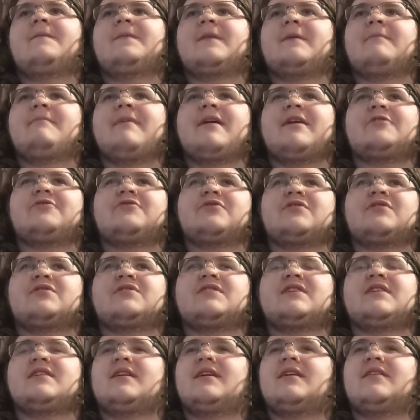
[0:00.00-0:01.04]
the Matrix
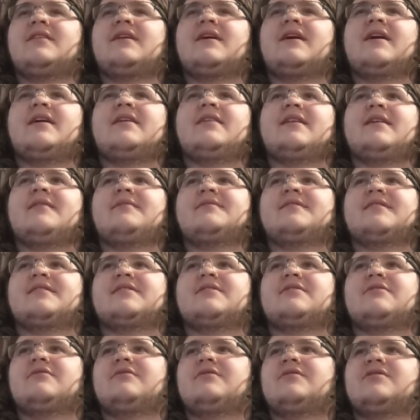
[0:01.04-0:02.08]
scene online, I was
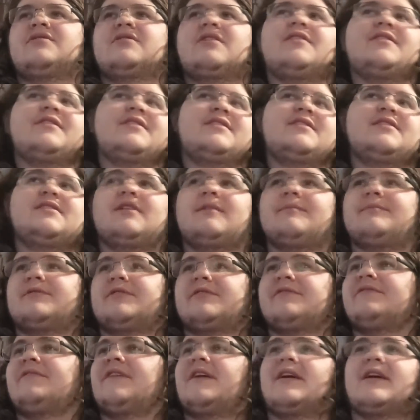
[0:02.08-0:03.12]
like, dude, just all these clips
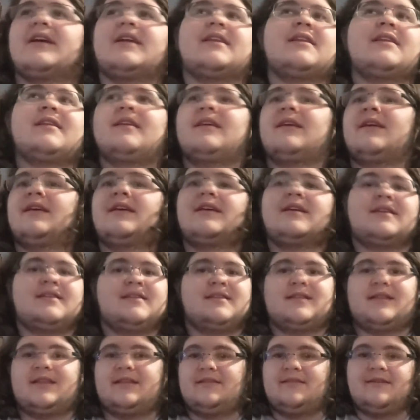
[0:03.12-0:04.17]
are fucking,
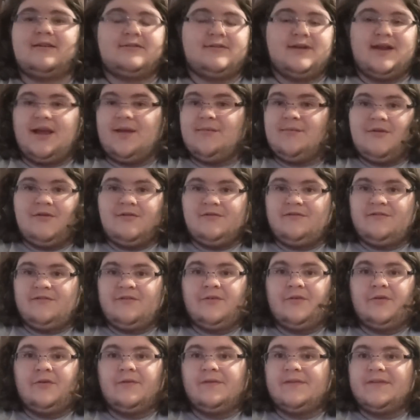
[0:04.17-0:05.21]
they're nightmare
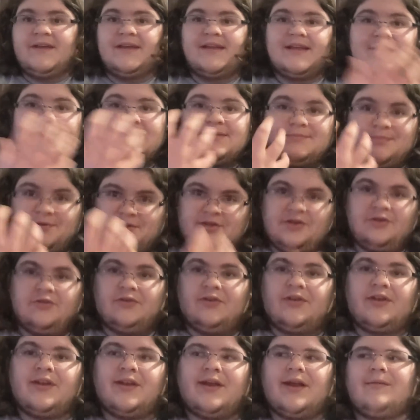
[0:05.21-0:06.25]
fuel. It, it's
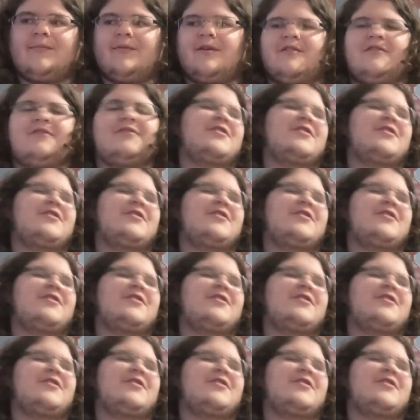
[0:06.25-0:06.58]
purely nightmare